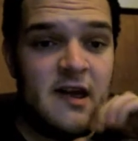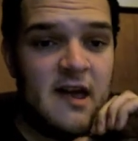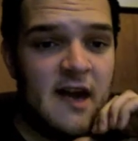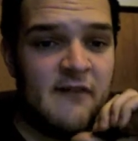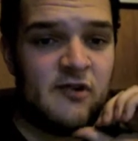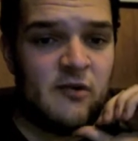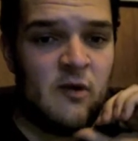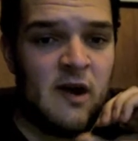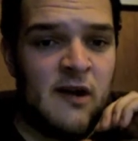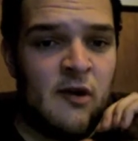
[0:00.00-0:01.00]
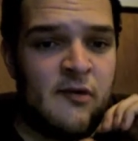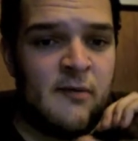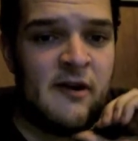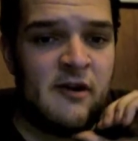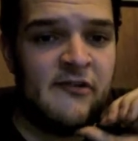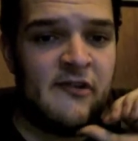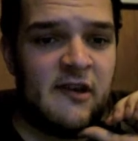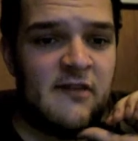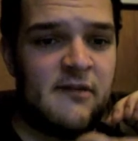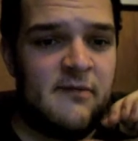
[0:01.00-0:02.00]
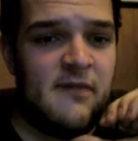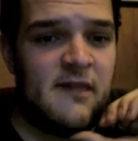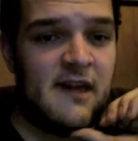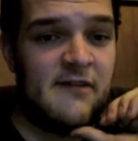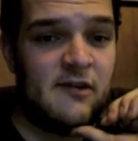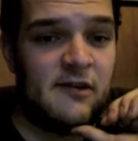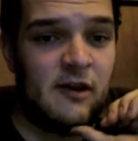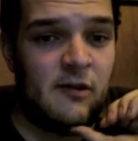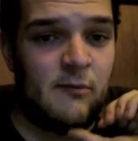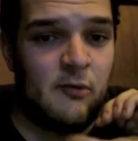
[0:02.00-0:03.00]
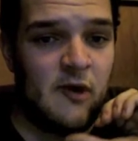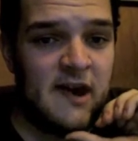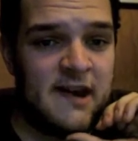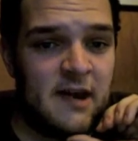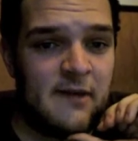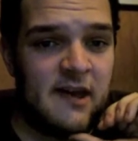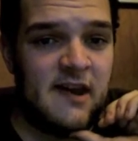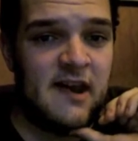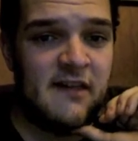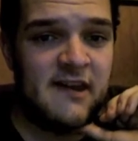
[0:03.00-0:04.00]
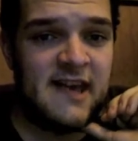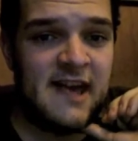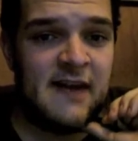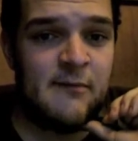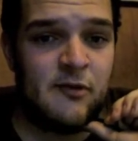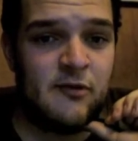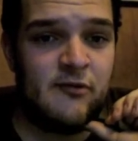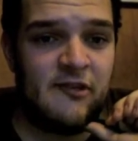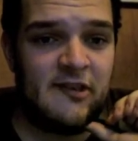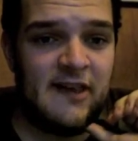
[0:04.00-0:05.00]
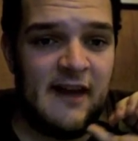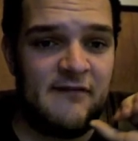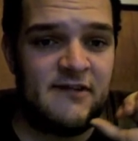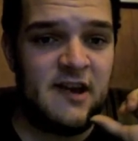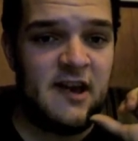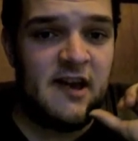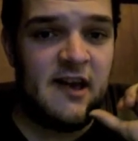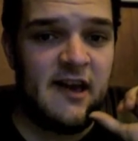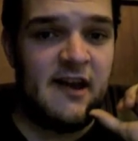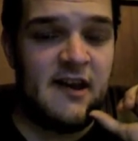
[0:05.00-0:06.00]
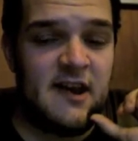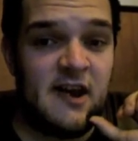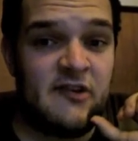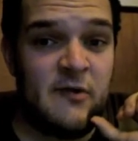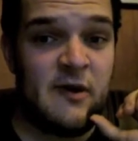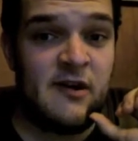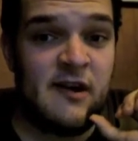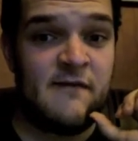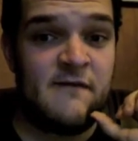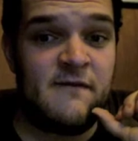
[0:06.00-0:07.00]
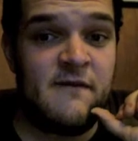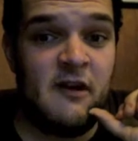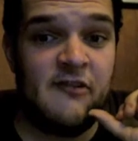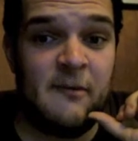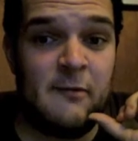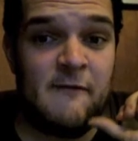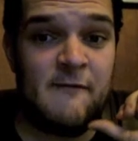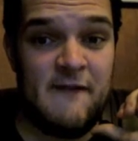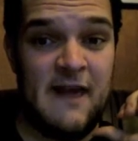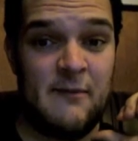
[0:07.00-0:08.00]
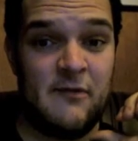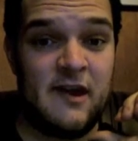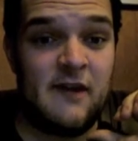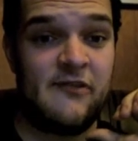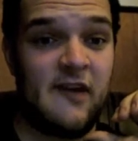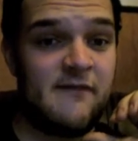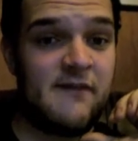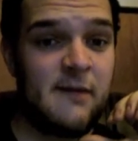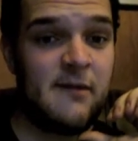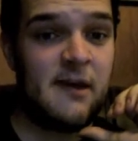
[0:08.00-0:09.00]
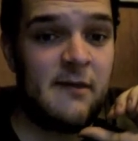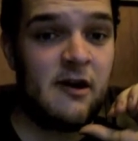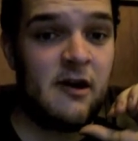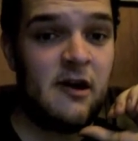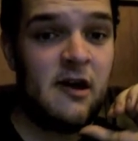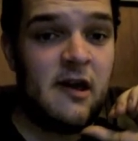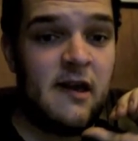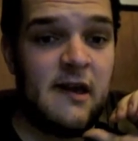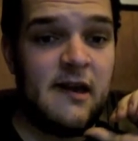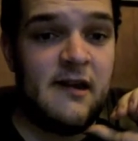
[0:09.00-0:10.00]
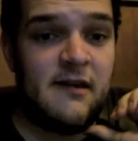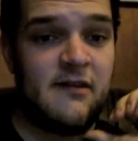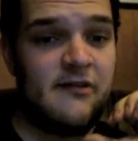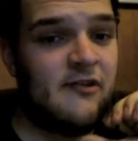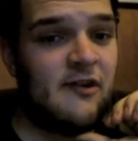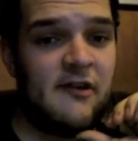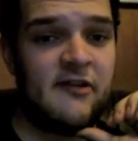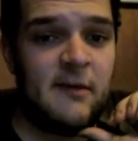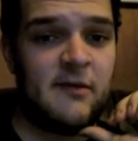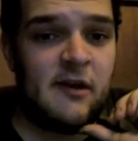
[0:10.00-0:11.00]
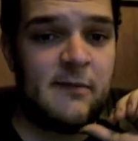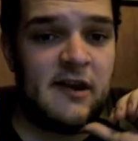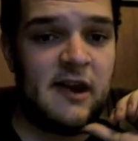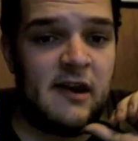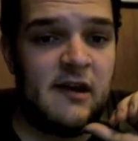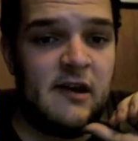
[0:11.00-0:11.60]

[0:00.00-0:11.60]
After a while, the parents had their little breakup, and the dad, Bruce, left. And he actually went on to have a separate family outside of the Eminem era, and this caused Em a lot of pain.